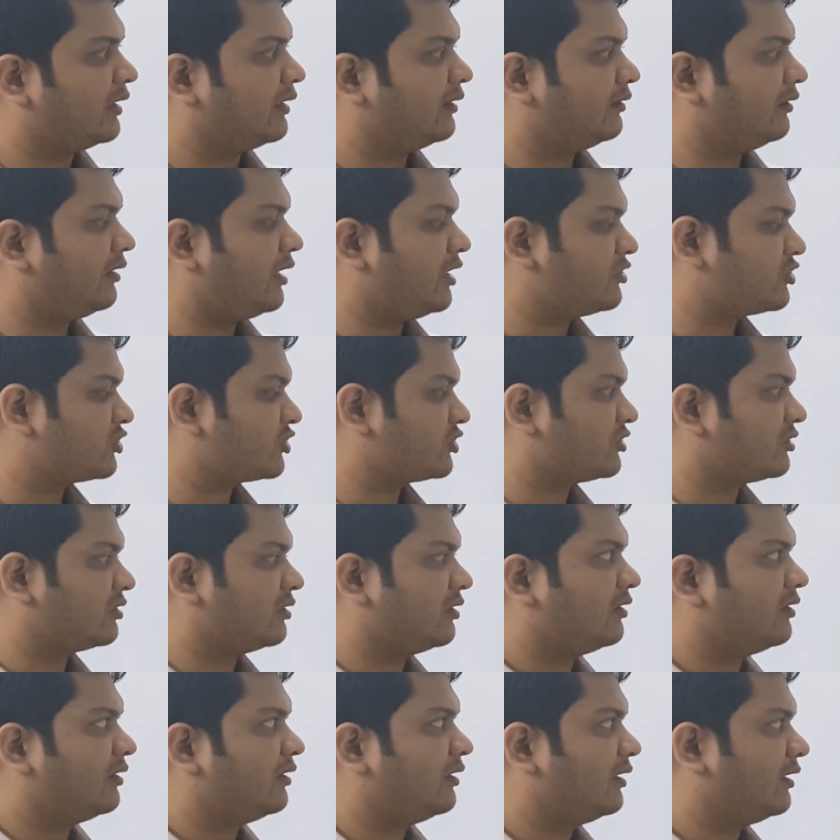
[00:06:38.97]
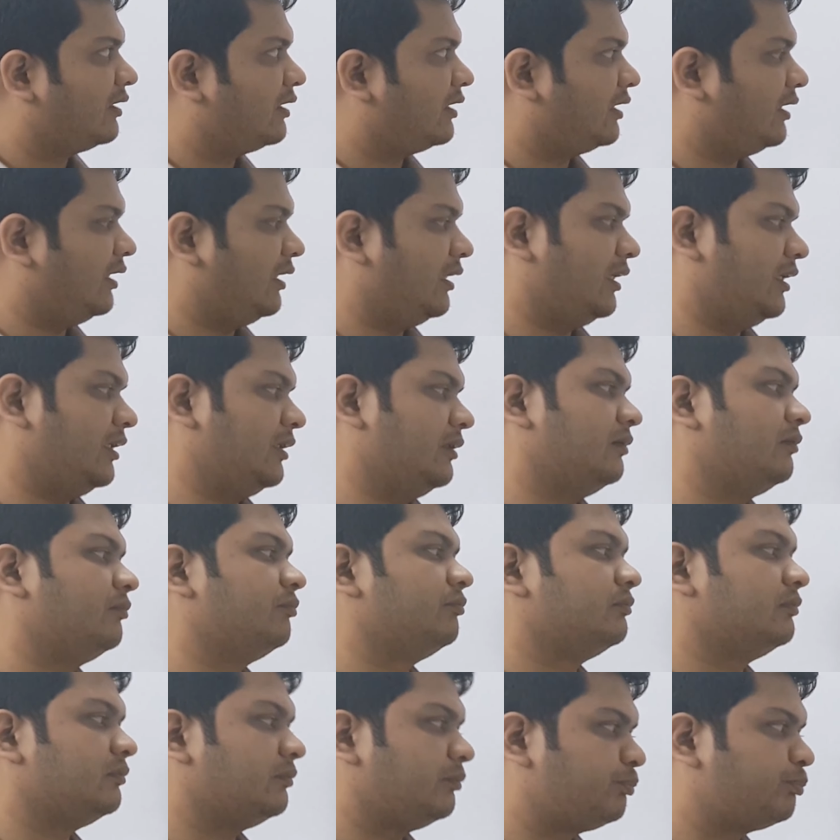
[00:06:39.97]
these
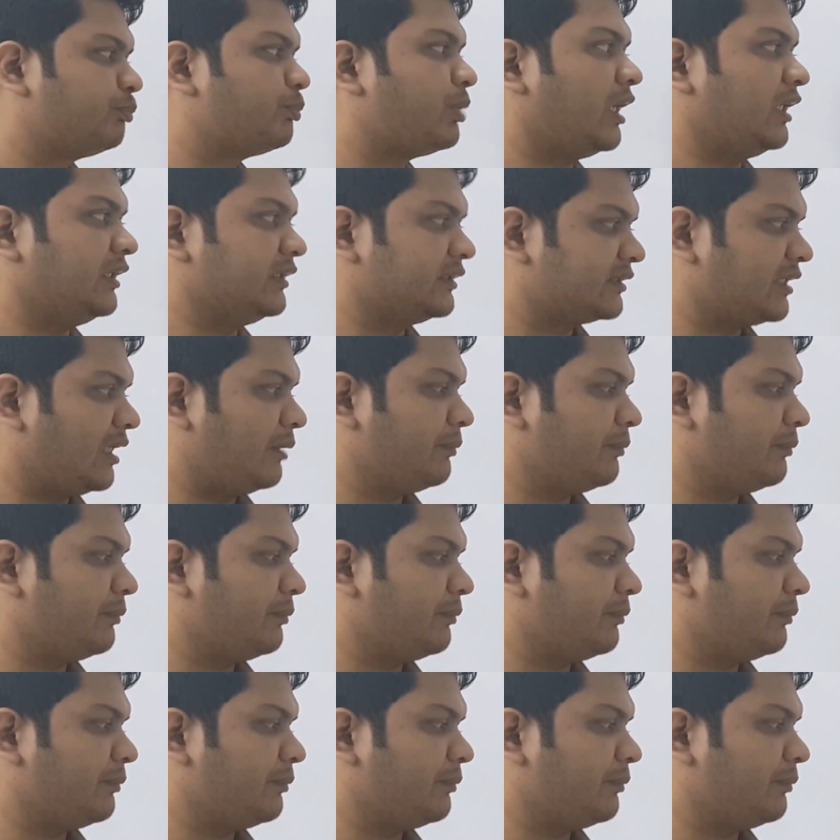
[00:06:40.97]
parts.